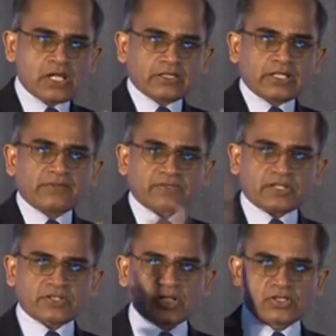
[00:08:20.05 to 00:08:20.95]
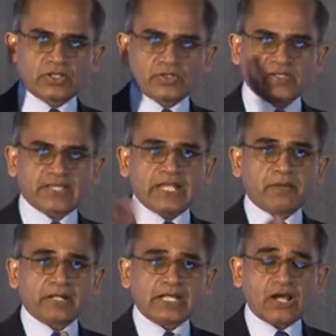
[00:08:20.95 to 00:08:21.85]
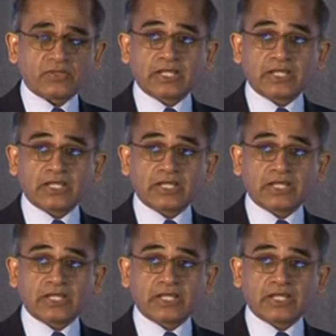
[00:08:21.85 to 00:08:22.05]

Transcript: the infrastructure is going to scale up and down.